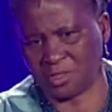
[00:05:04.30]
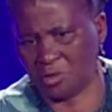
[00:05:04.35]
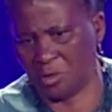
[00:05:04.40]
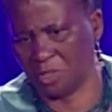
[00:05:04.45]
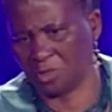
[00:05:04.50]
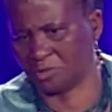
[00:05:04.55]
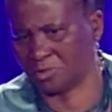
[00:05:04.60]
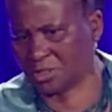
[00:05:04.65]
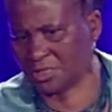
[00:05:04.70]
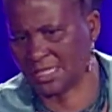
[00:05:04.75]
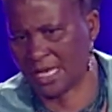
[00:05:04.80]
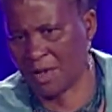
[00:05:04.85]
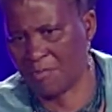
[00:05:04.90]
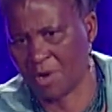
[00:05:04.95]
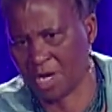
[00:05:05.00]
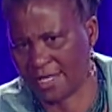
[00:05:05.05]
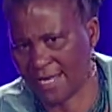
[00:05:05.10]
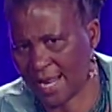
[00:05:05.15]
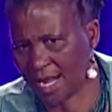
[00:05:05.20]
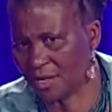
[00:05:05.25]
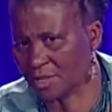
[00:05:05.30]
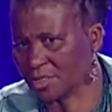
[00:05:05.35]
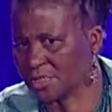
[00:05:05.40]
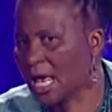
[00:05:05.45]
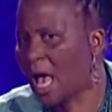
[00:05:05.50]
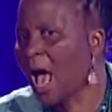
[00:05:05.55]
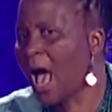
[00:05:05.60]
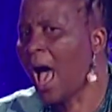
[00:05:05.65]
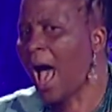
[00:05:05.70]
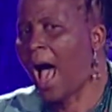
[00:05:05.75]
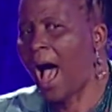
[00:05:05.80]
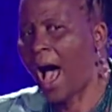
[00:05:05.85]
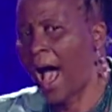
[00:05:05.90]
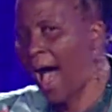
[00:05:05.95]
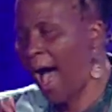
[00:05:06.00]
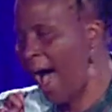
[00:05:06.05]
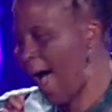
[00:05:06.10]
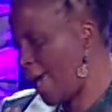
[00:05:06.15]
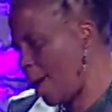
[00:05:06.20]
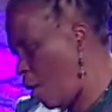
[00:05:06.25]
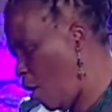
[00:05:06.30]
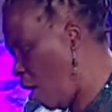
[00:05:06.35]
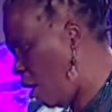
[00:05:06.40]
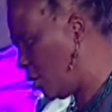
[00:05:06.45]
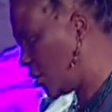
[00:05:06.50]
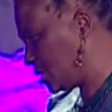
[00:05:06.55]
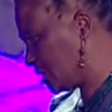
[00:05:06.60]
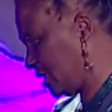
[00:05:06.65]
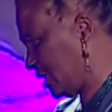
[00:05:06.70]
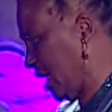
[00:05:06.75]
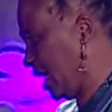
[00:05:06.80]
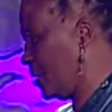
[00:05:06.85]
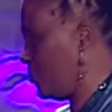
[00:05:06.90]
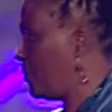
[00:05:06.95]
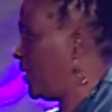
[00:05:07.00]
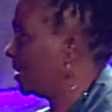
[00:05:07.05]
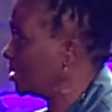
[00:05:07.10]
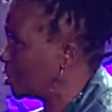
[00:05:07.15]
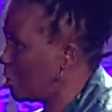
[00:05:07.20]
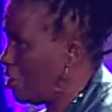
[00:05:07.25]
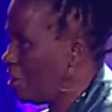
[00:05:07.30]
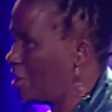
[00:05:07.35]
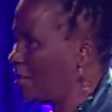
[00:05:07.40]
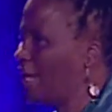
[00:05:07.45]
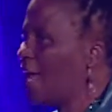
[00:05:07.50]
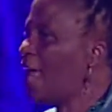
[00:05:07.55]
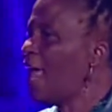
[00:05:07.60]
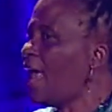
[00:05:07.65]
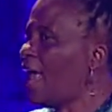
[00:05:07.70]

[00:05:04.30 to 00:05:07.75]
on to someone else. I hold that baton.